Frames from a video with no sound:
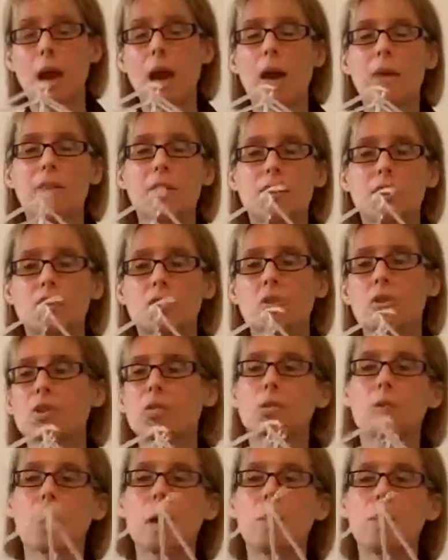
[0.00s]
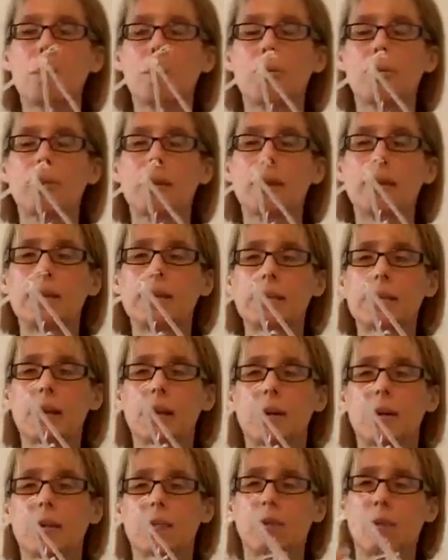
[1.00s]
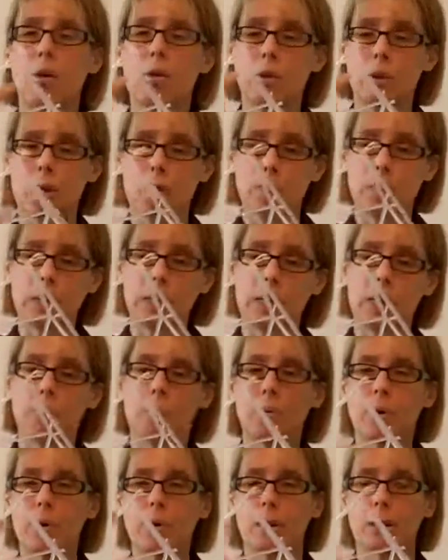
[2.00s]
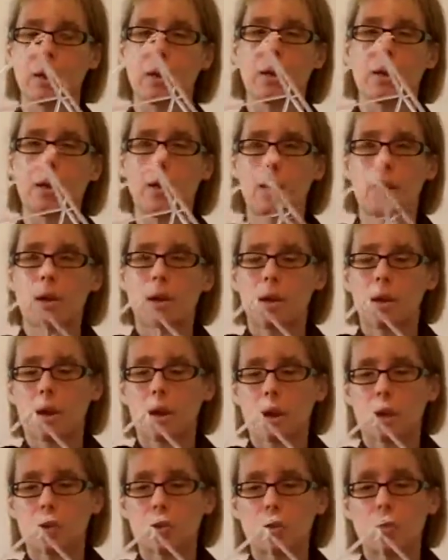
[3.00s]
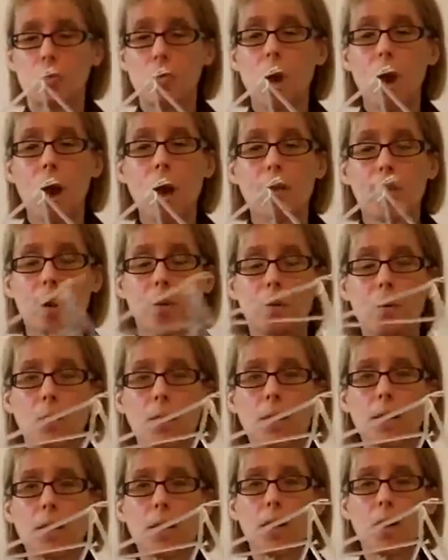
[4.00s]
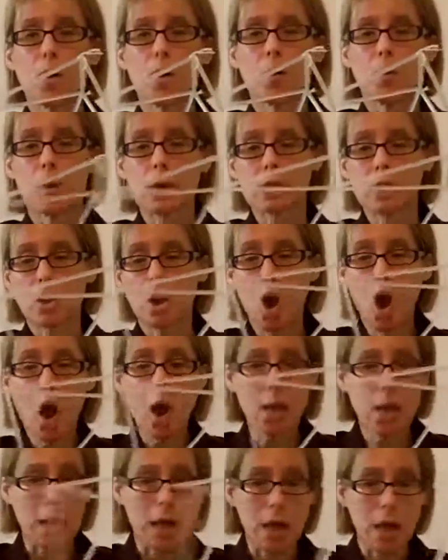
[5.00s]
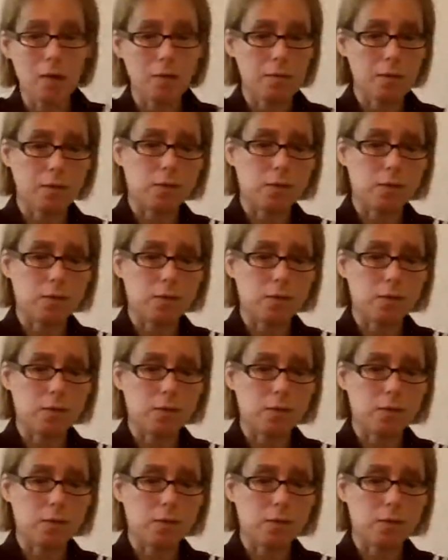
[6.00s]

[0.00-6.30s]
And then students will come up with the idea of, well, we need to put a straw there, but it wasn't long enough.